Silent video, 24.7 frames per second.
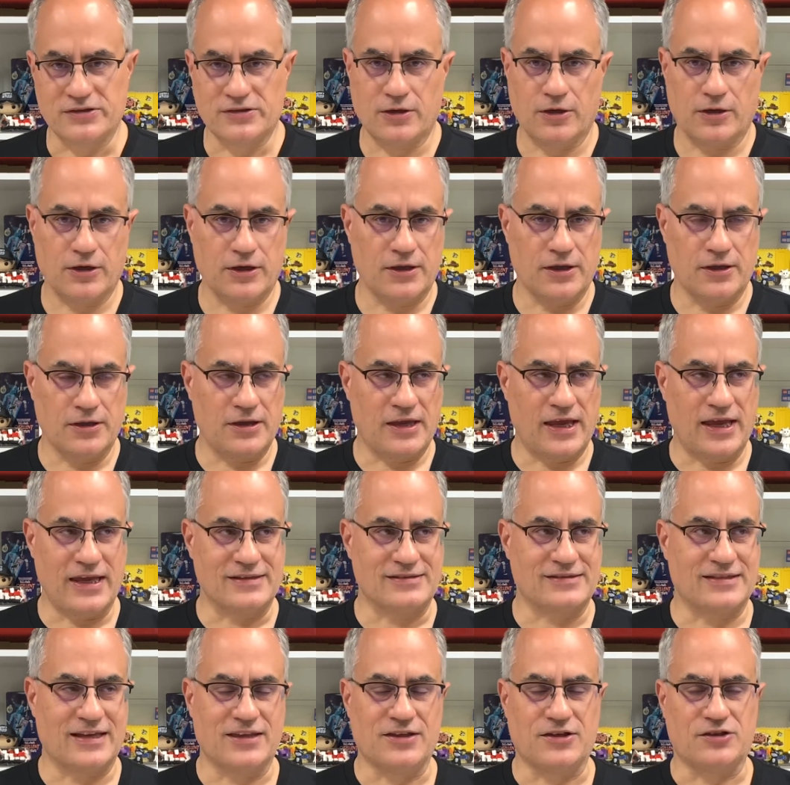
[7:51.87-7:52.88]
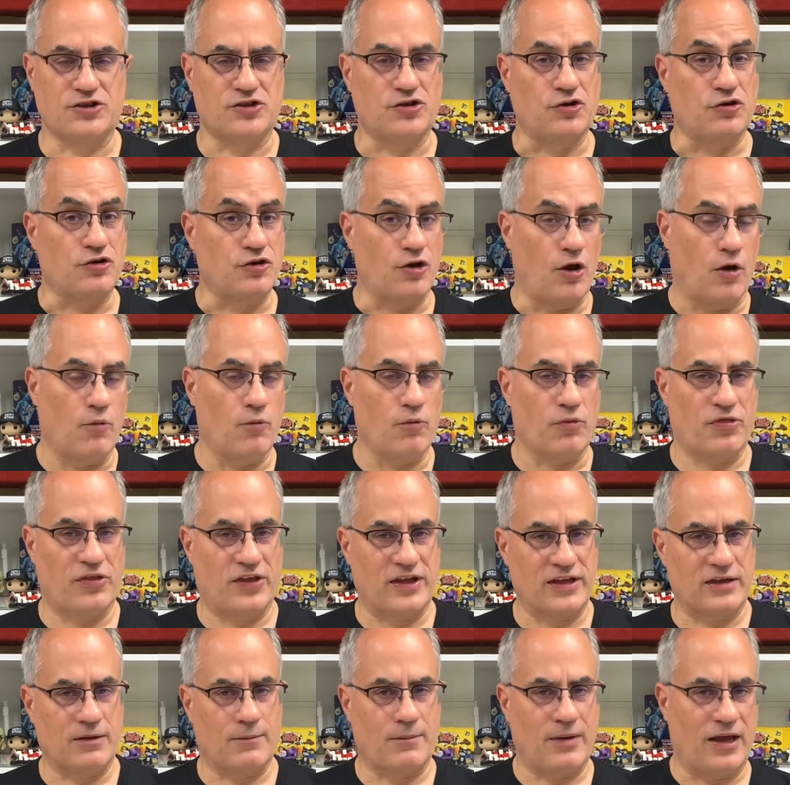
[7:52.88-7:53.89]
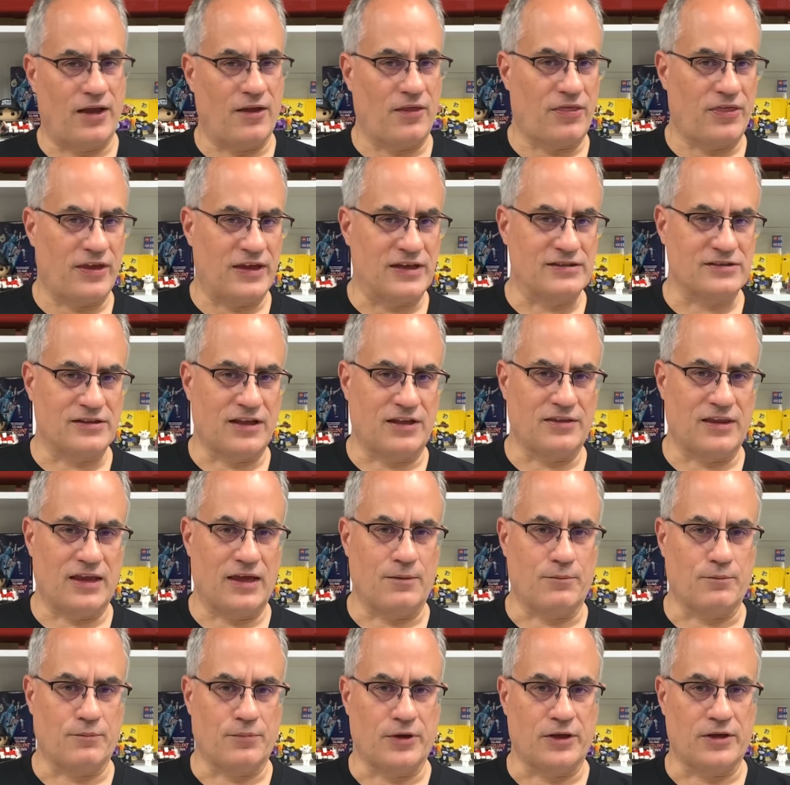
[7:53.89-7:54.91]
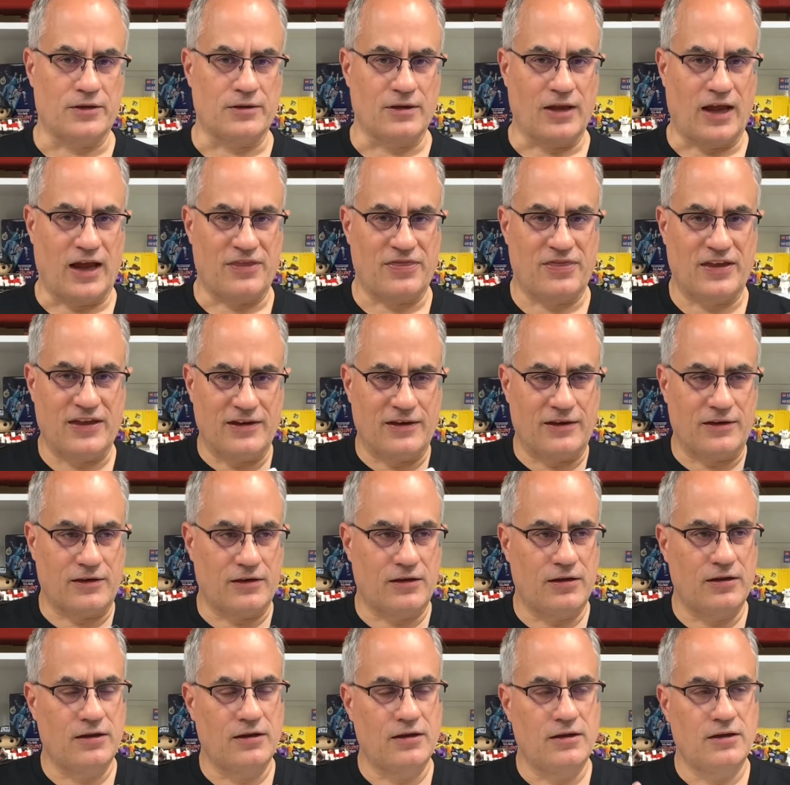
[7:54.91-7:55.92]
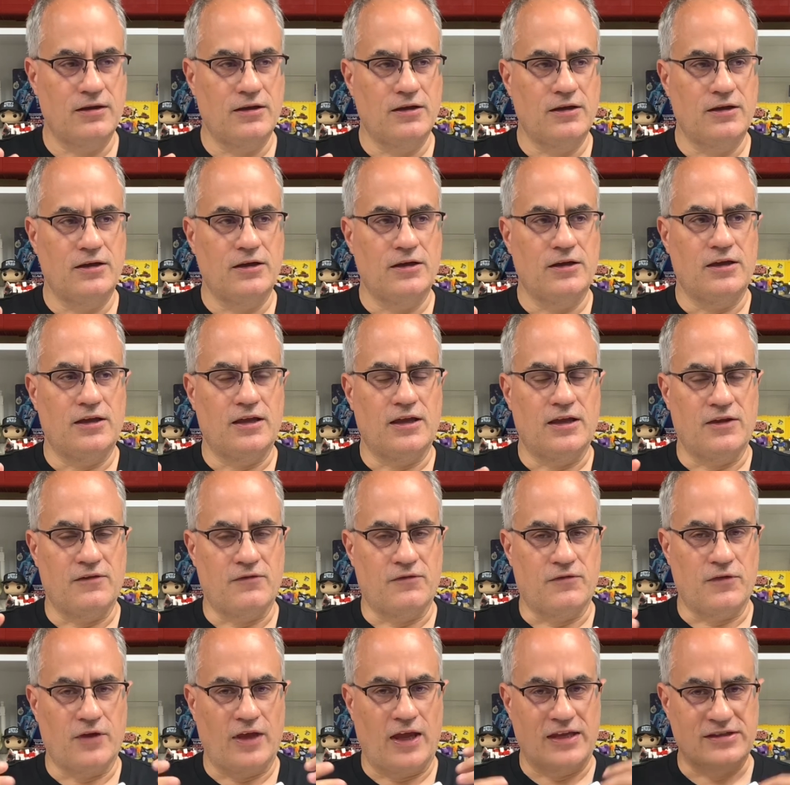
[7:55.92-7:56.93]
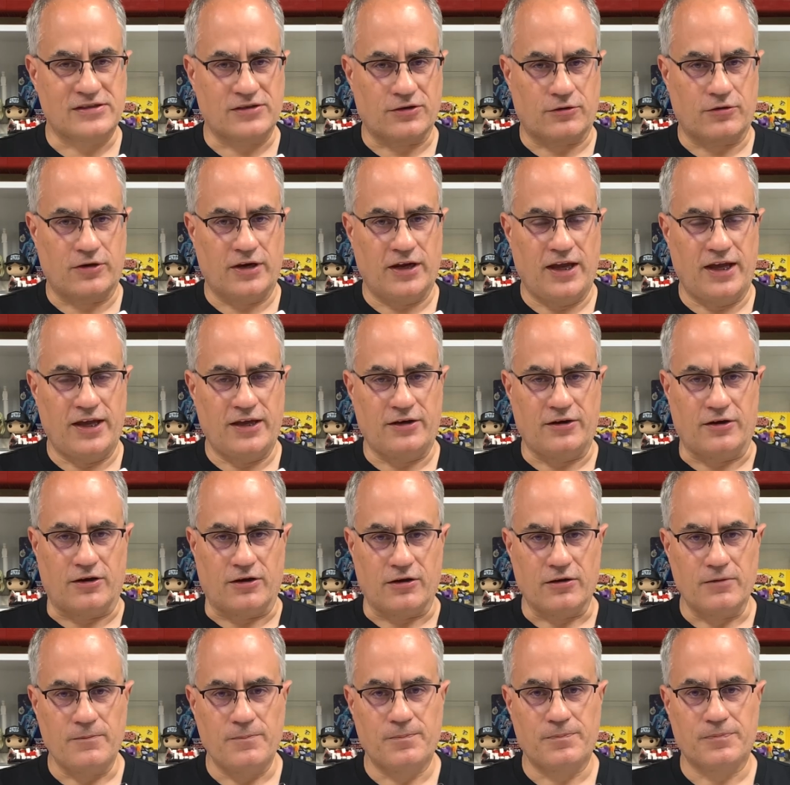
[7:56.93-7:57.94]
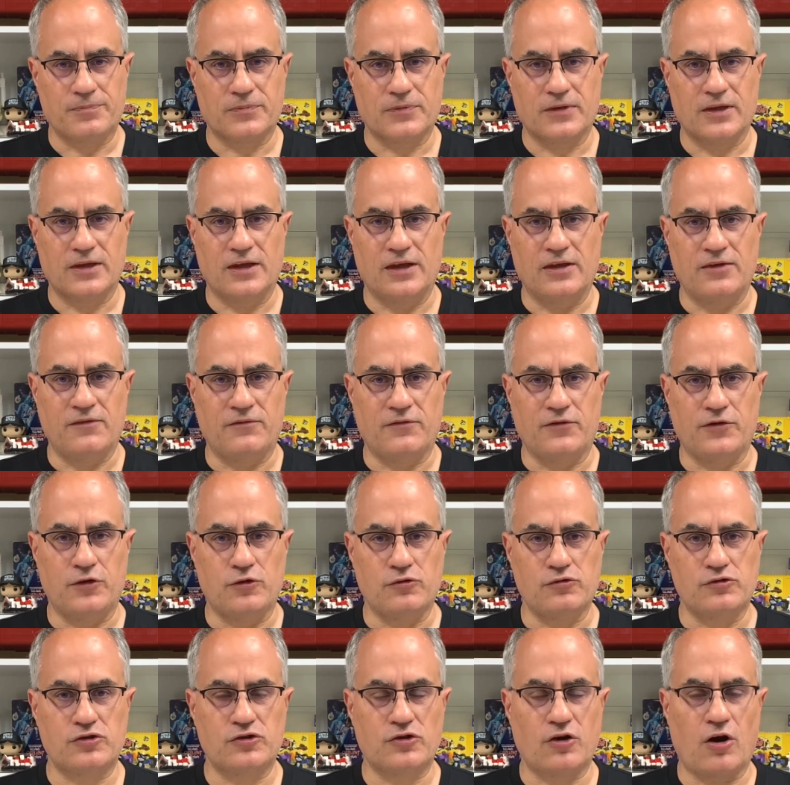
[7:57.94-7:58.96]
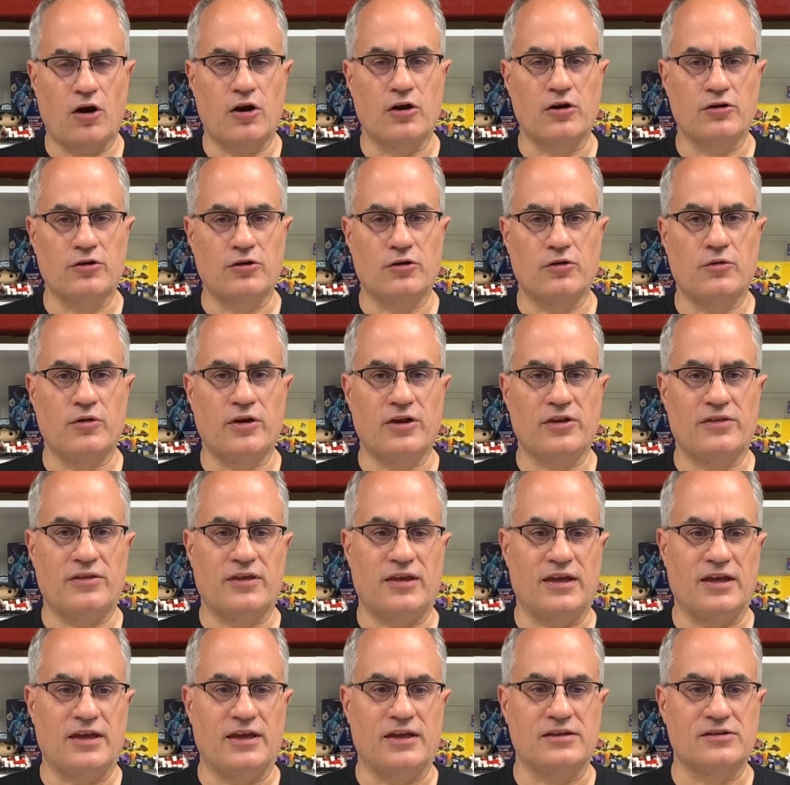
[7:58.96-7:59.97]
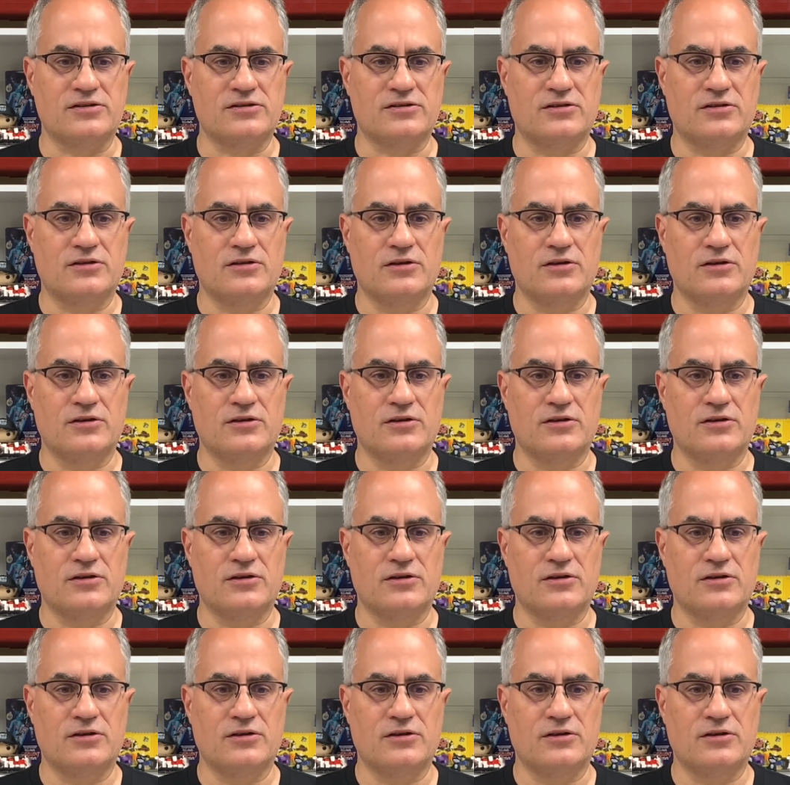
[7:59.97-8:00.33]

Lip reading: No, you can't say that you don't think about things like that, but I think as a creator, if you start doing things